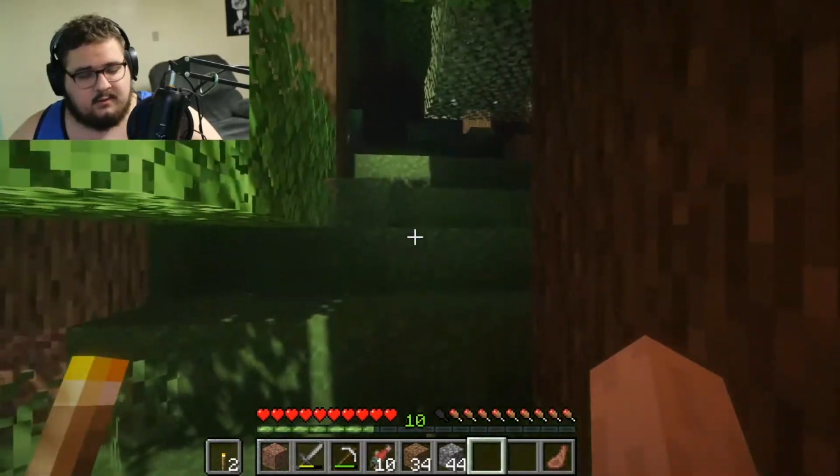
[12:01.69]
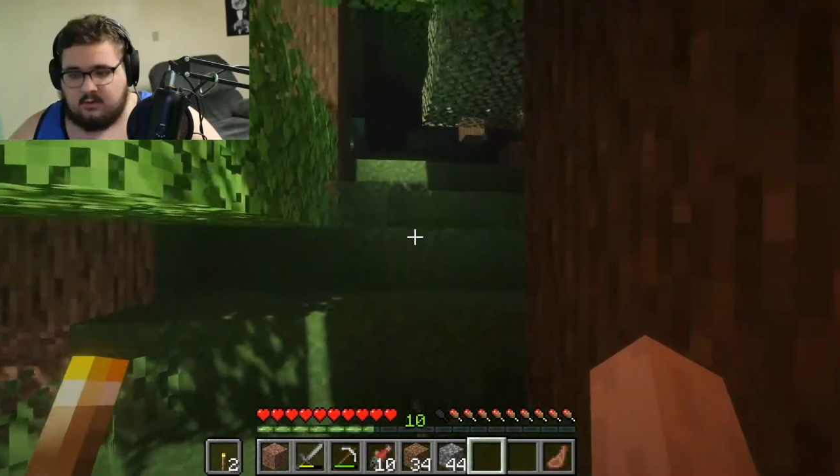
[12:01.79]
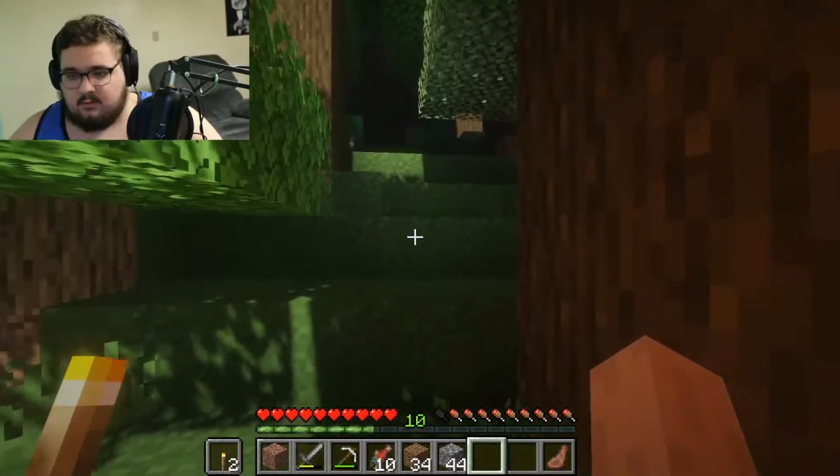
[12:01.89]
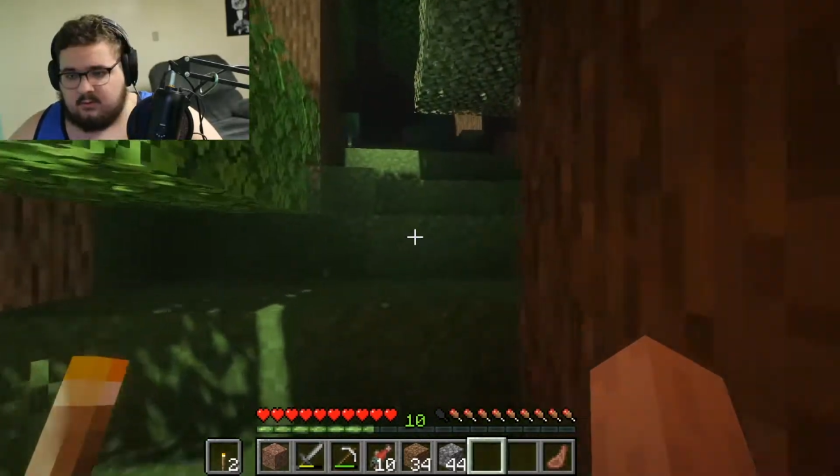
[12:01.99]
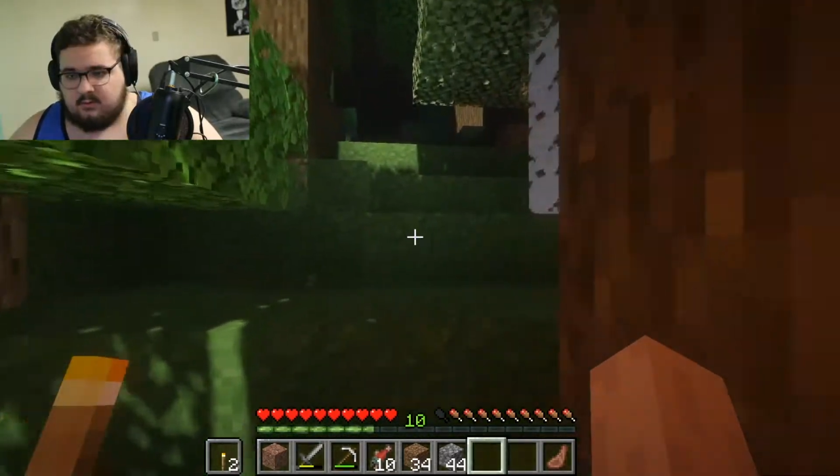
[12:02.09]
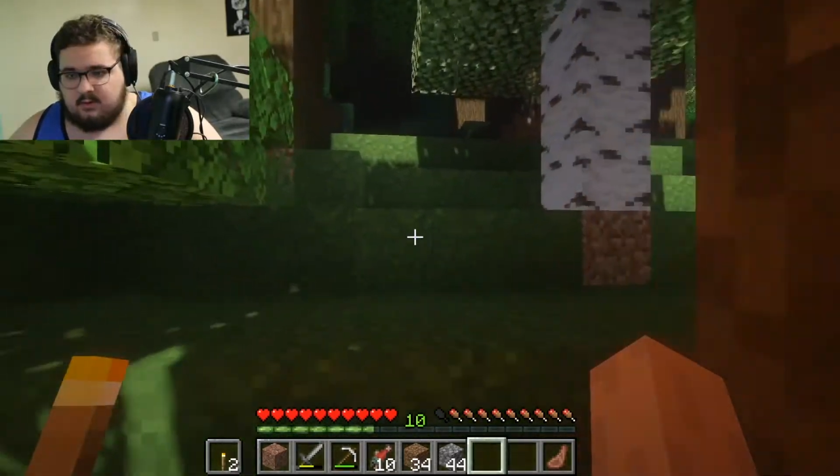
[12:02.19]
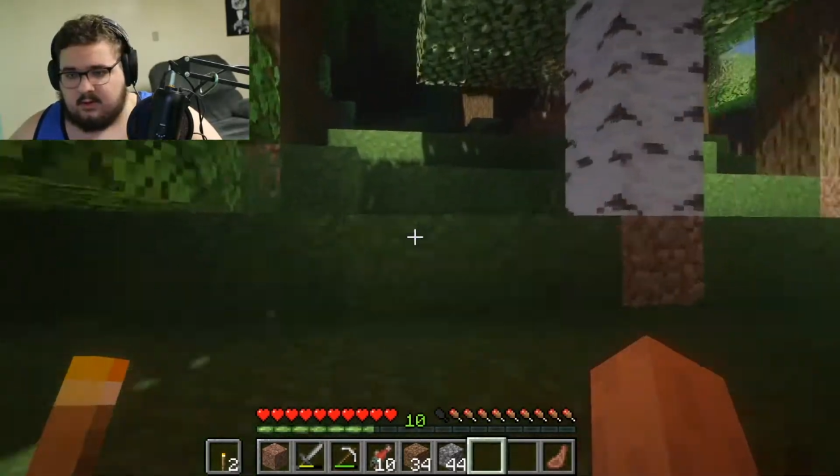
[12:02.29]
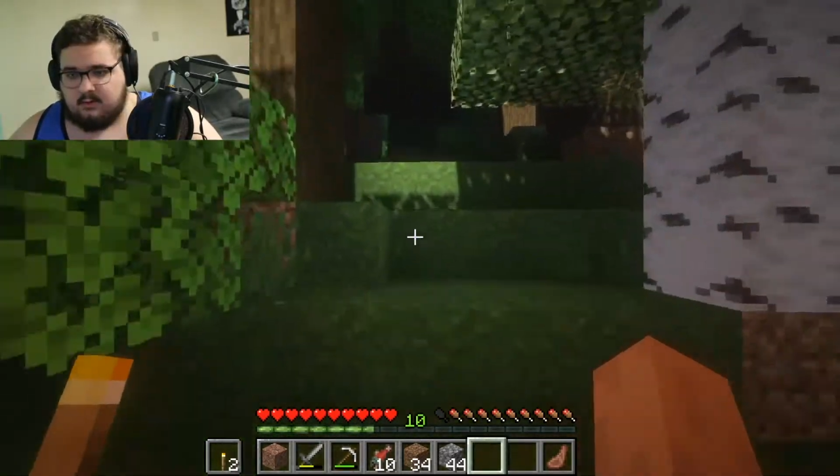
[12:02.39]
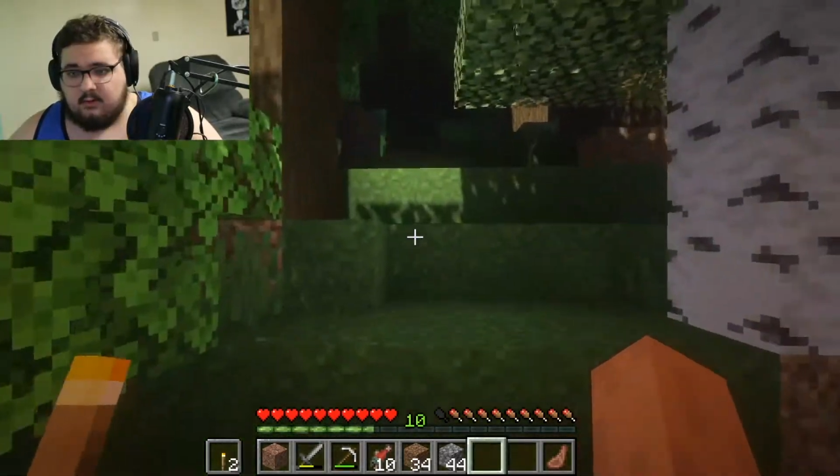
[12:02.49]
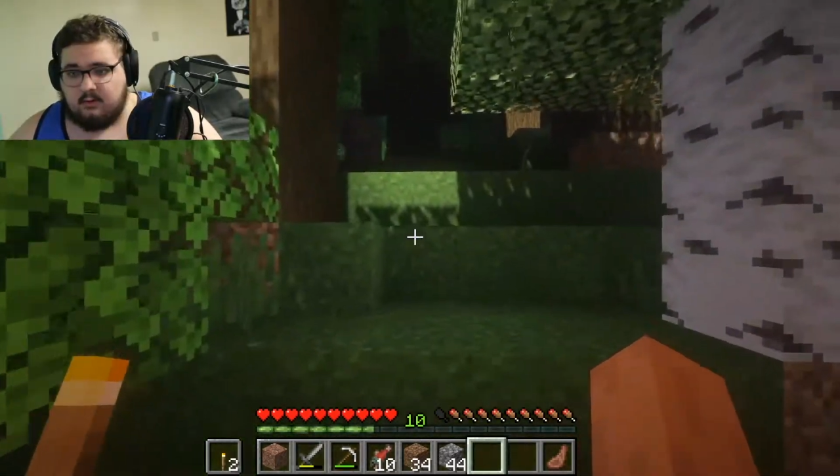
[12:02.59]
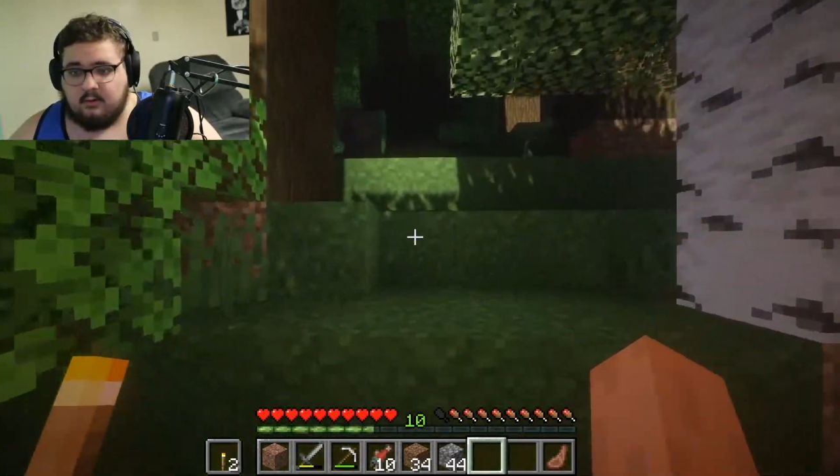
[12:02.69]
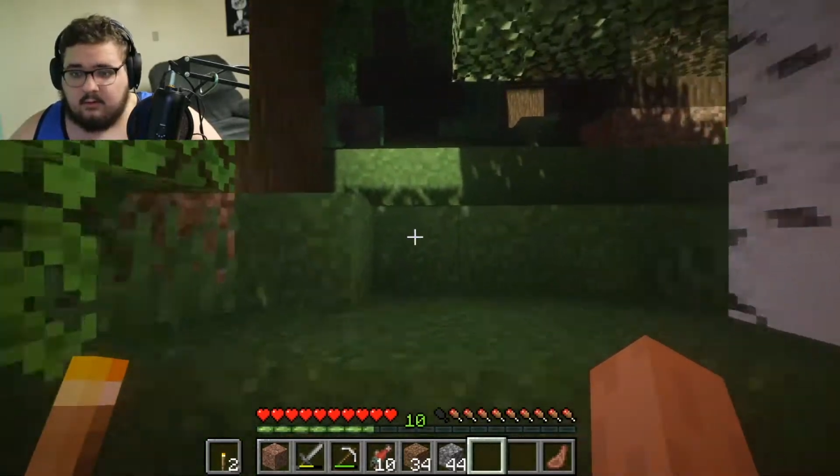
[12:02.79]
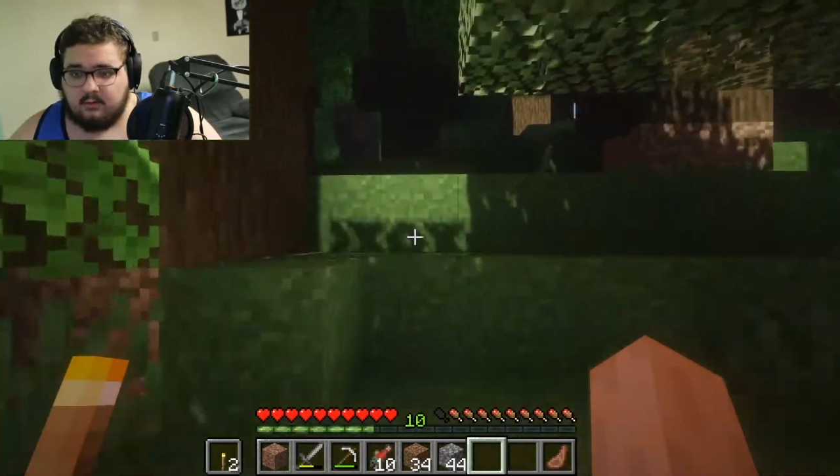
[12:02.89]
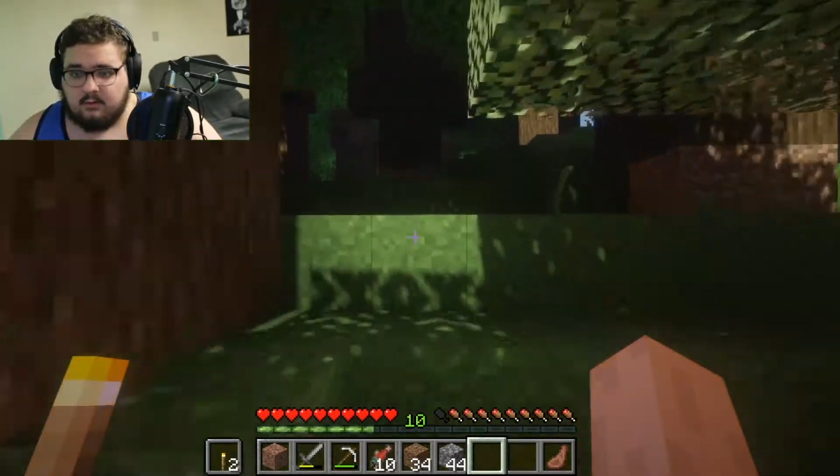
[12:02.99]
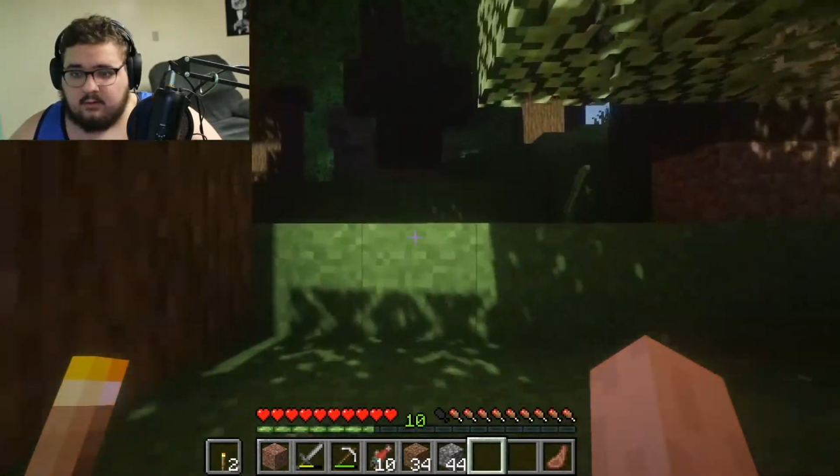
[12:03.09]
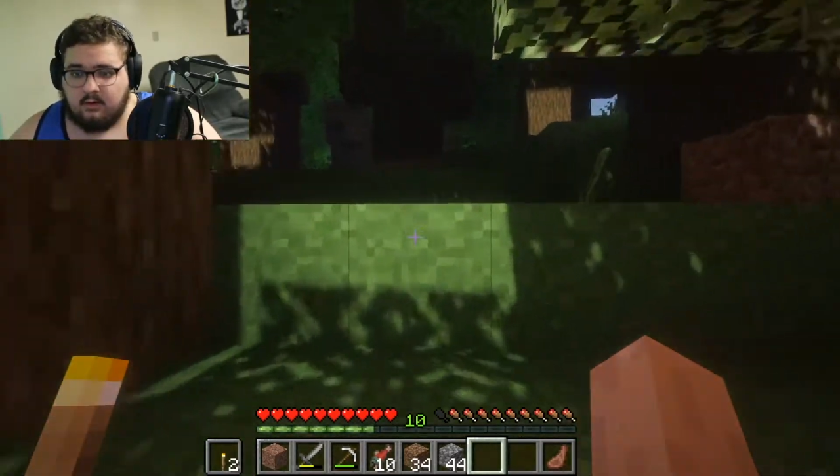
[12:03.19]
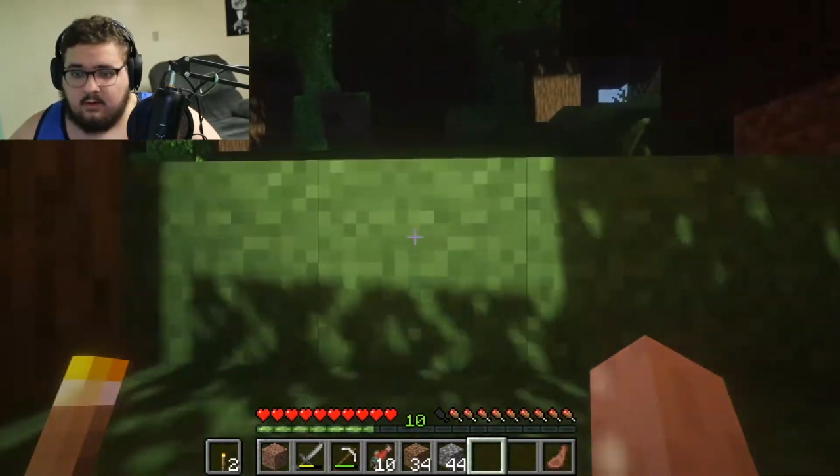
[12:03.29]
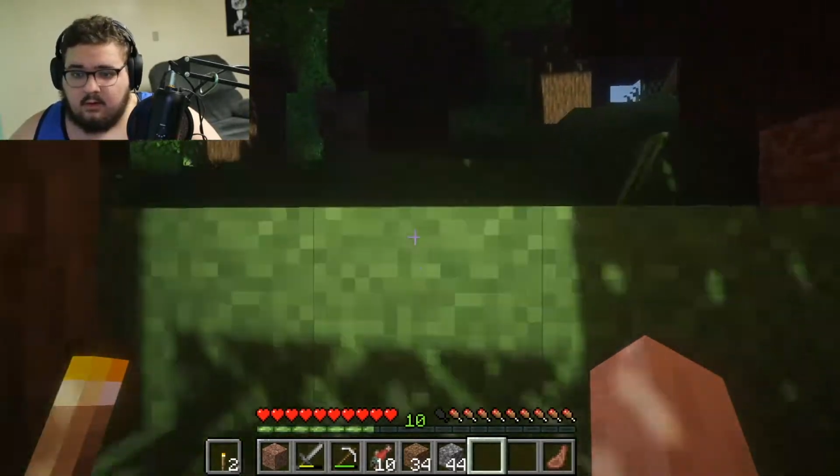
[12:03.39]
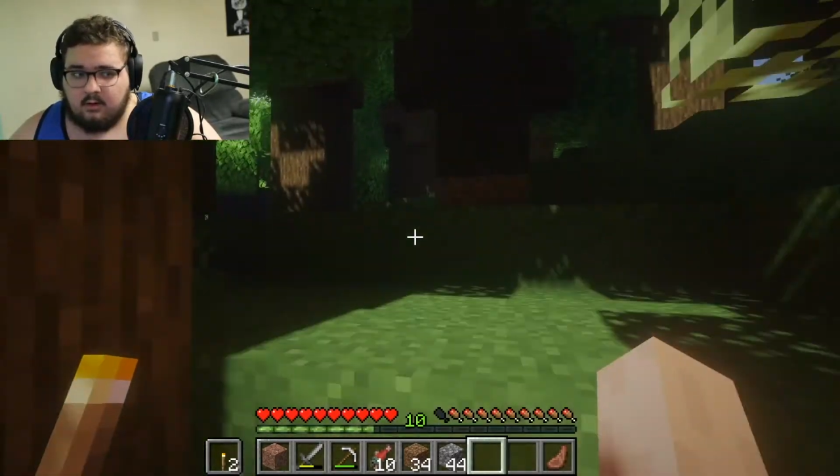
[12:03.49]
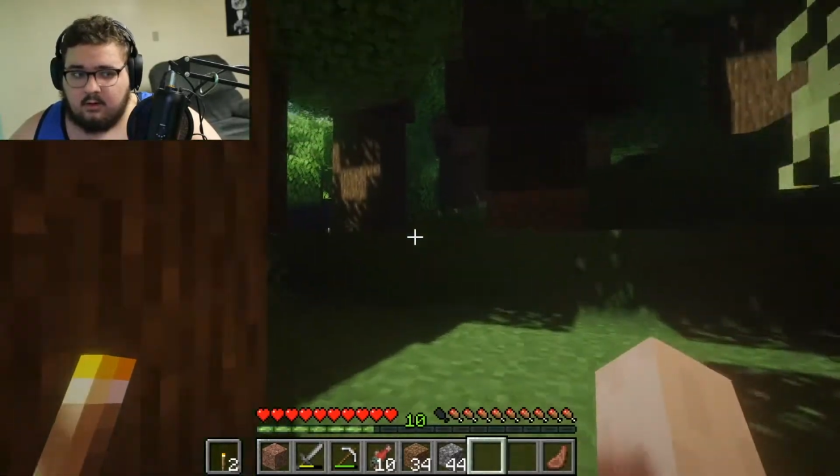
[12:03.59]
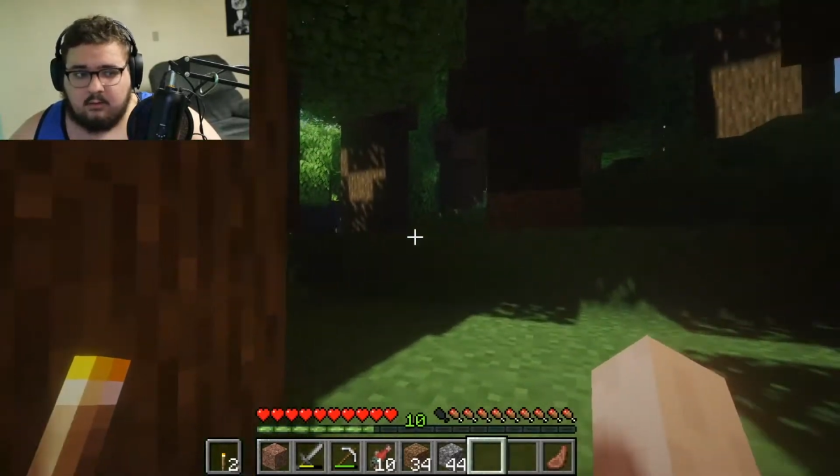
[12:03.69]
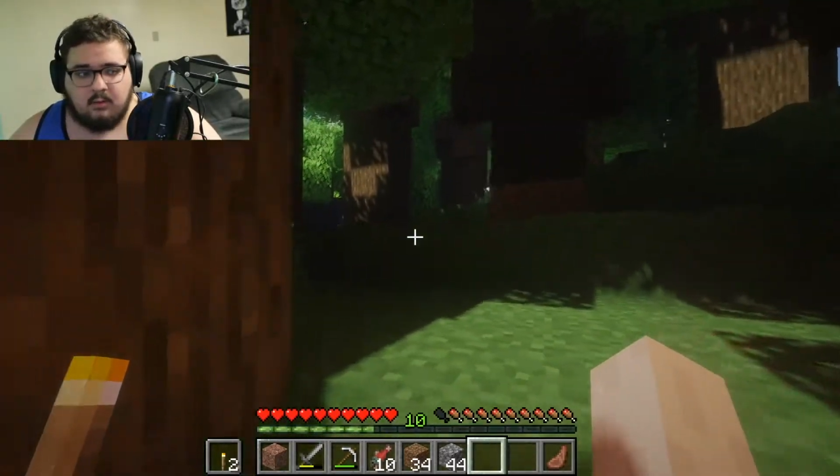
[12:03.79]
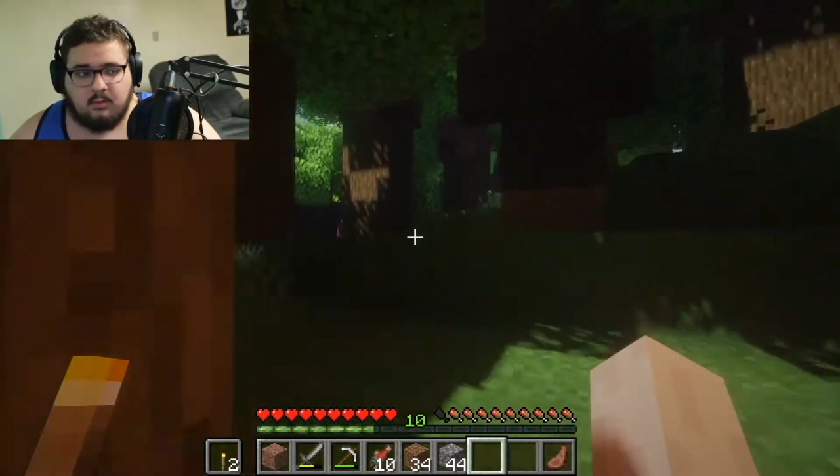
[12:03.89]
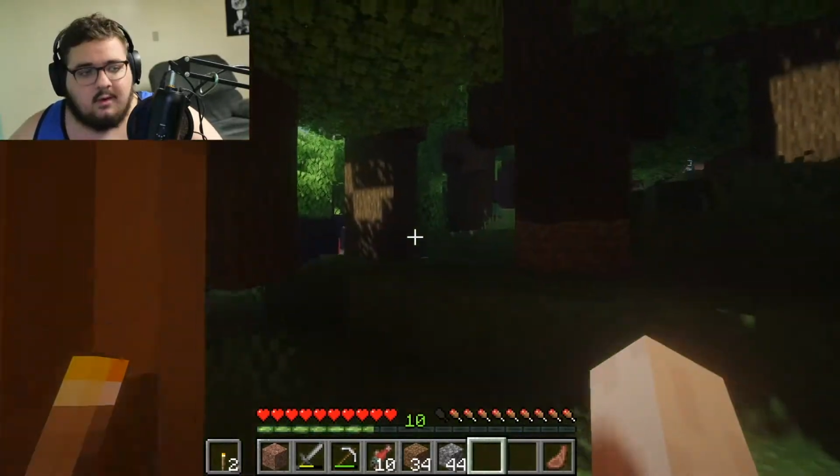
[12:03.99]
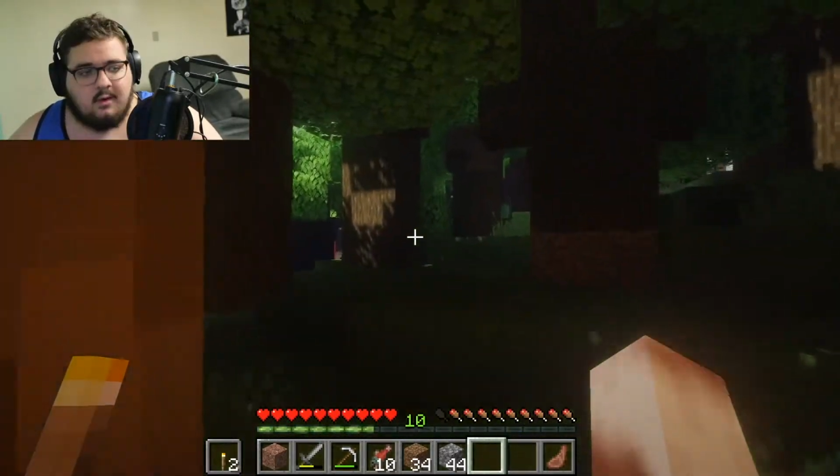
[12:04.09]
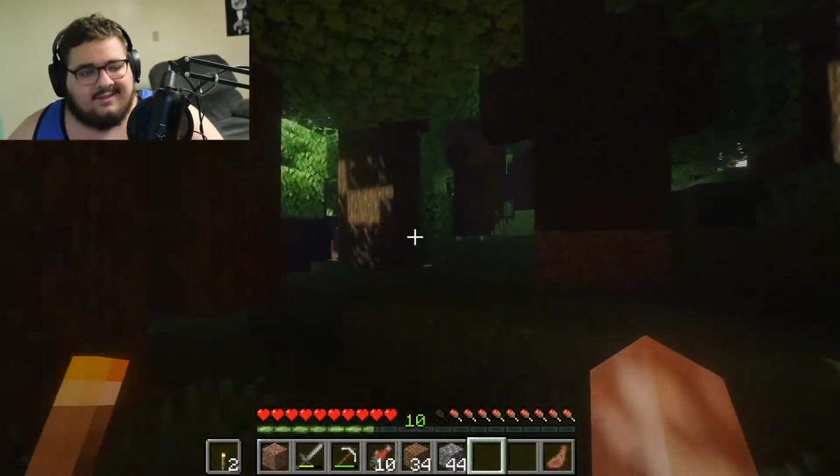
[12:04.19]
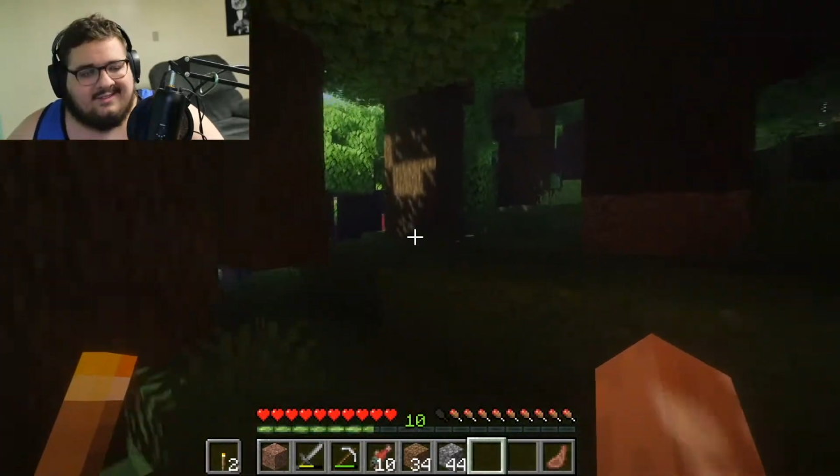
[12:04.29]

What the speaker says: don't do that all the time.